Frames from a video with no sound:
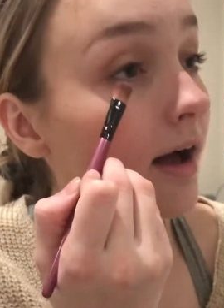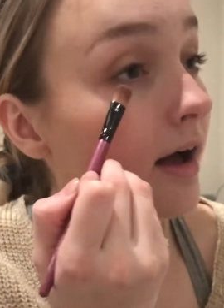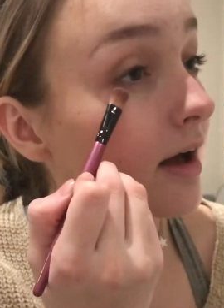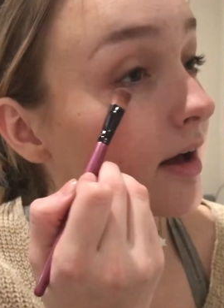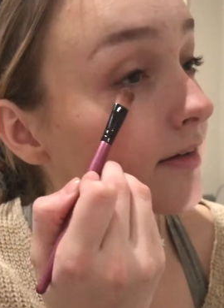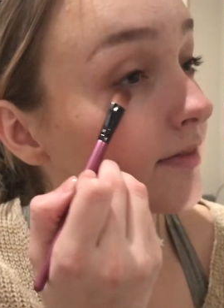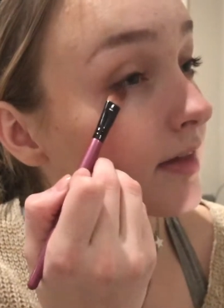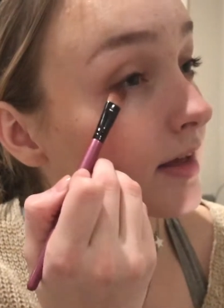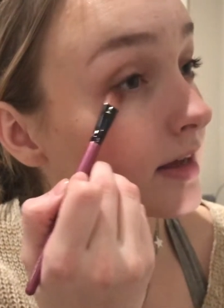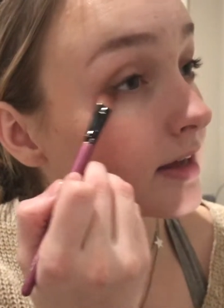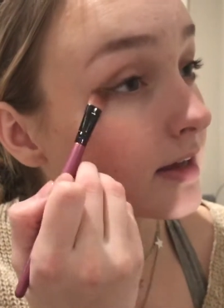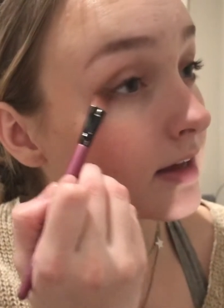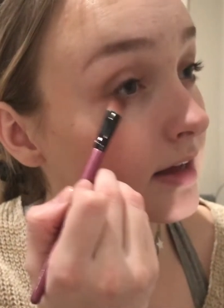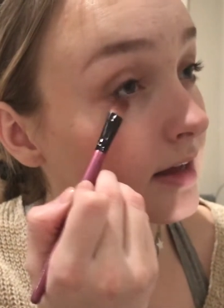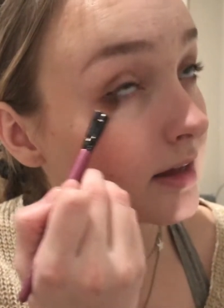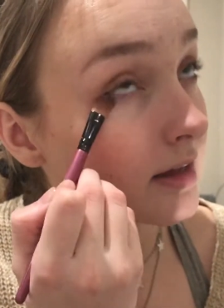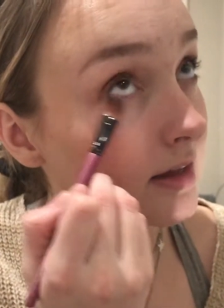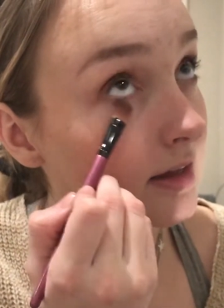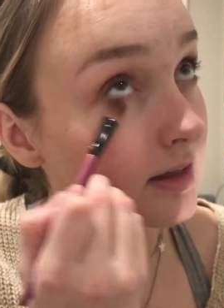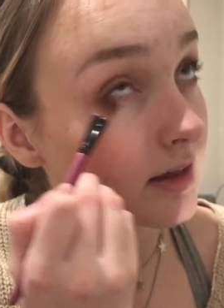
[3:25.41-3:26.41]
I've like,
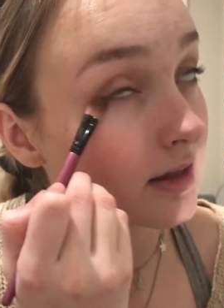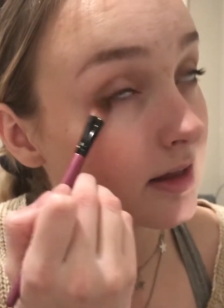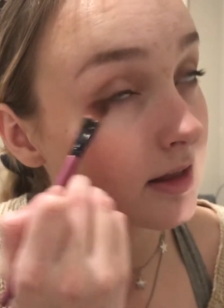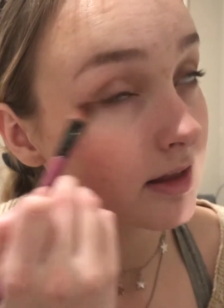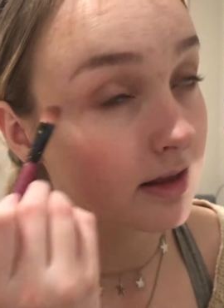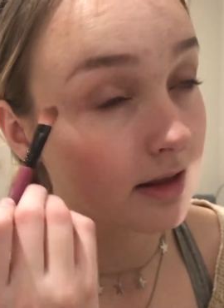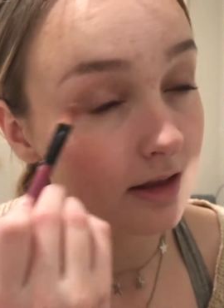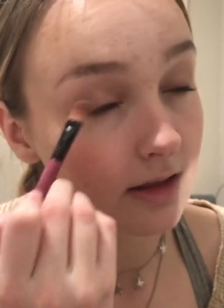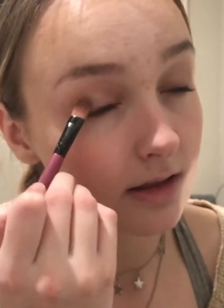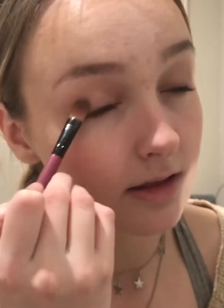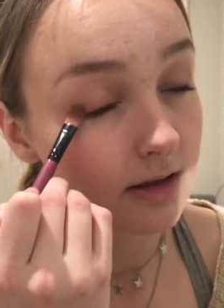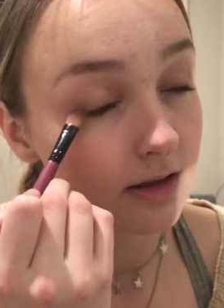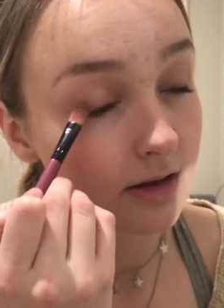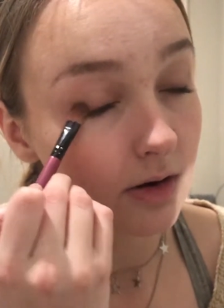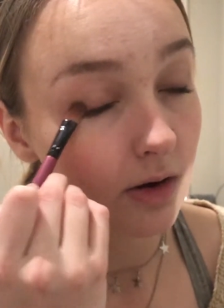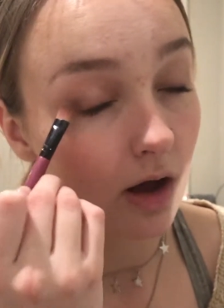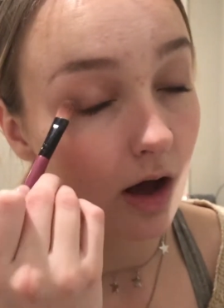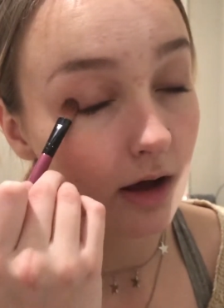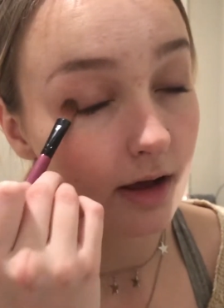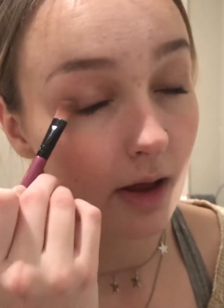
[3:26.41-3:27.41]
you
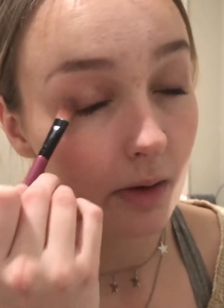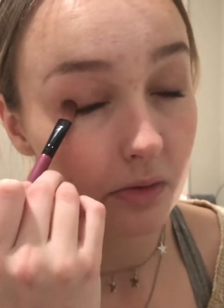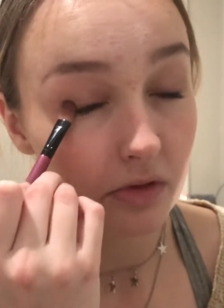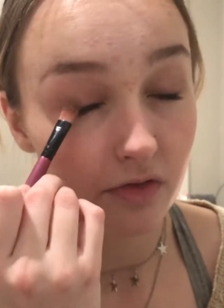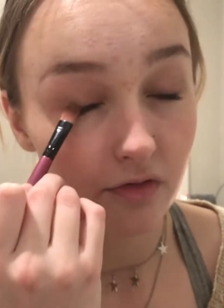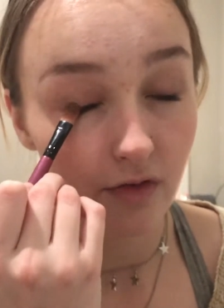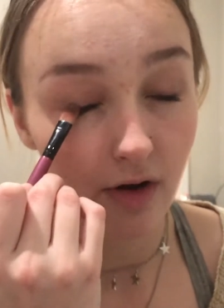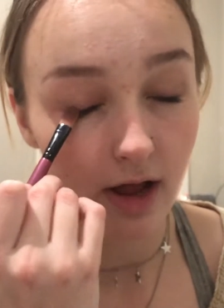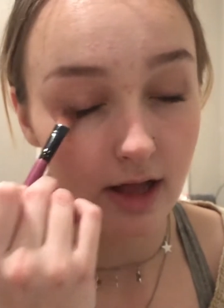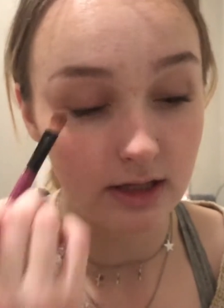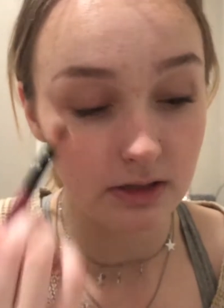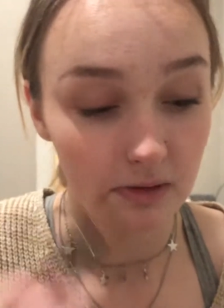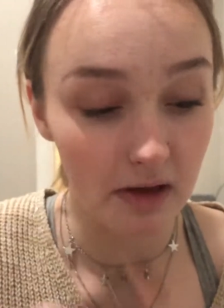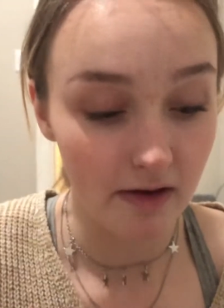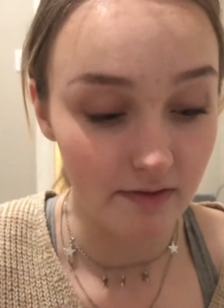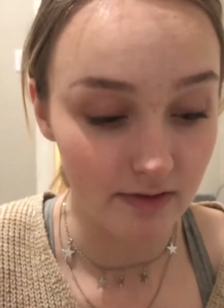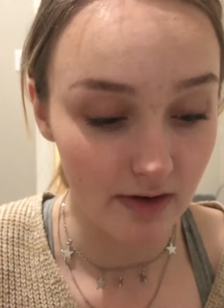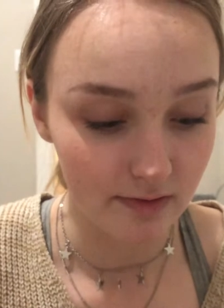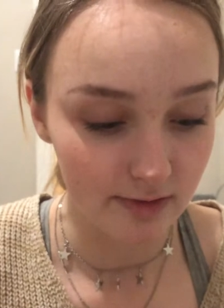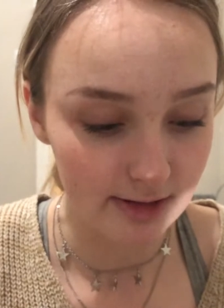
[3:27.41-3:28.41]
know, hung out with friends, but
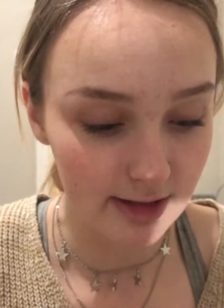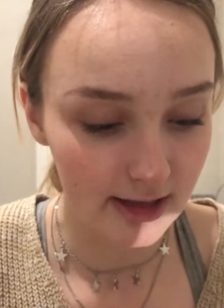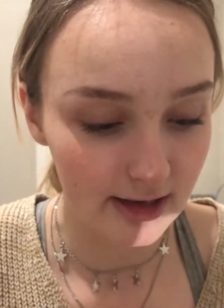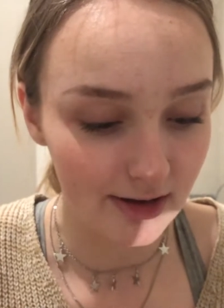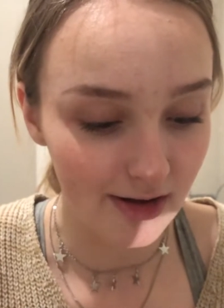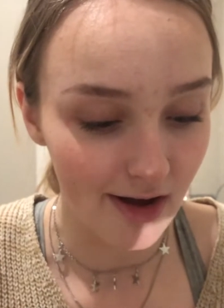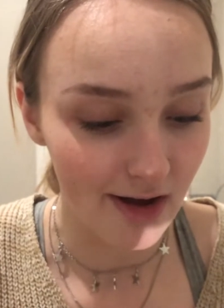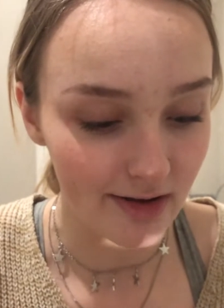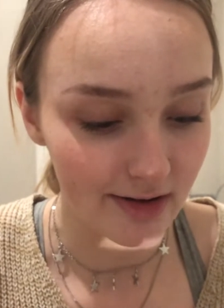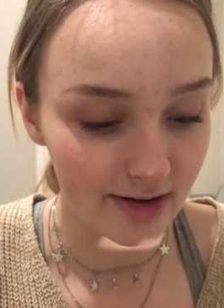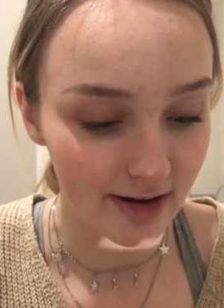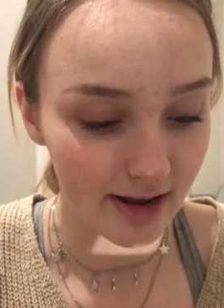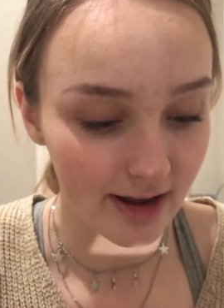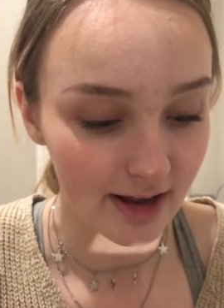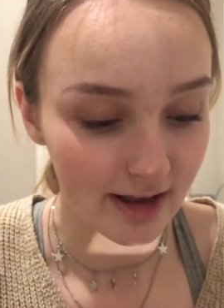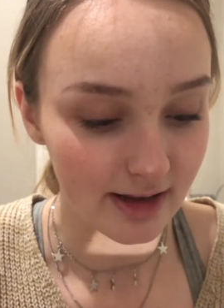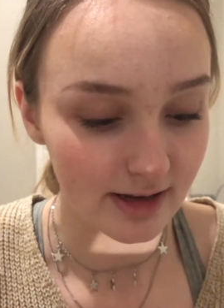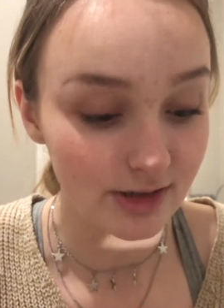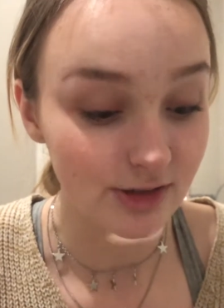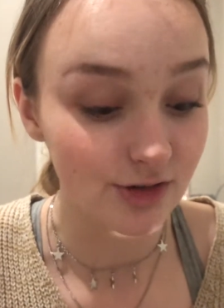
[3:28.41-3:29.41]
I've never like
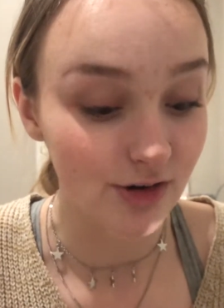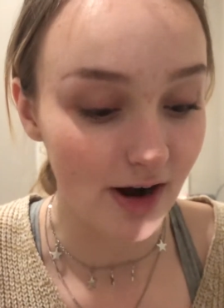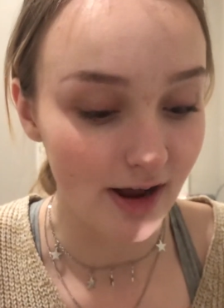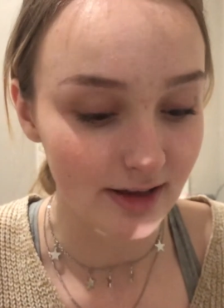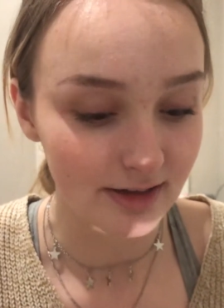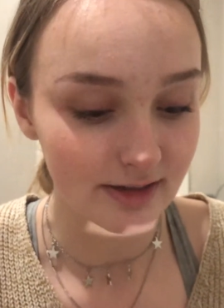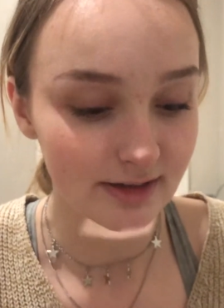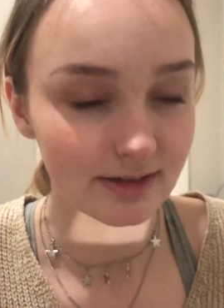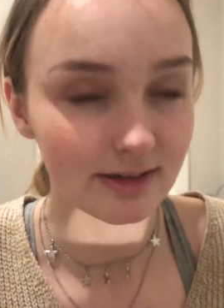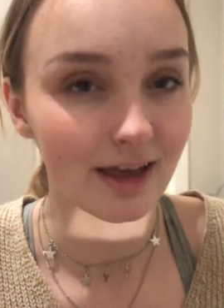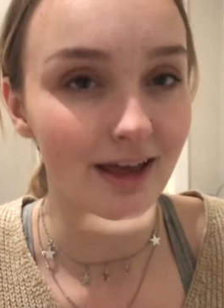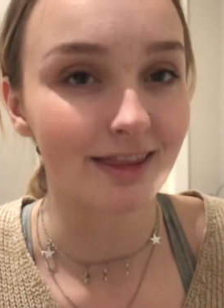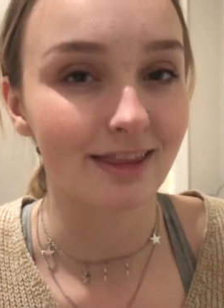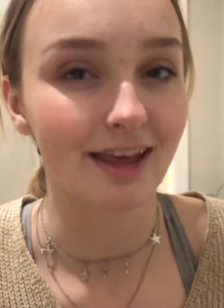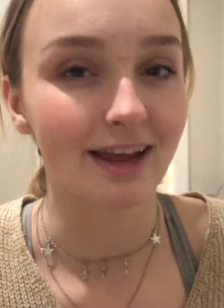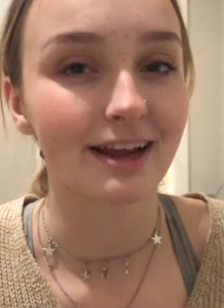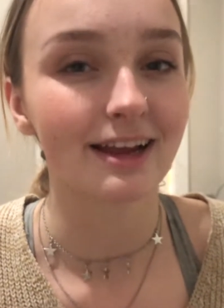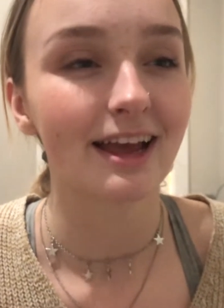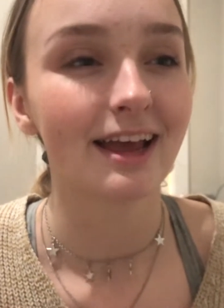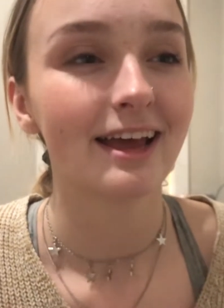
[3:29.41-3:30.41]
gotten dressed and
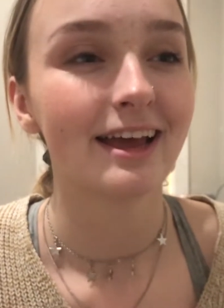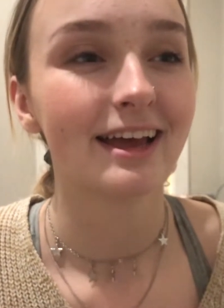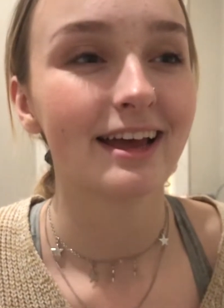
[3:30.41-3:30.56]
like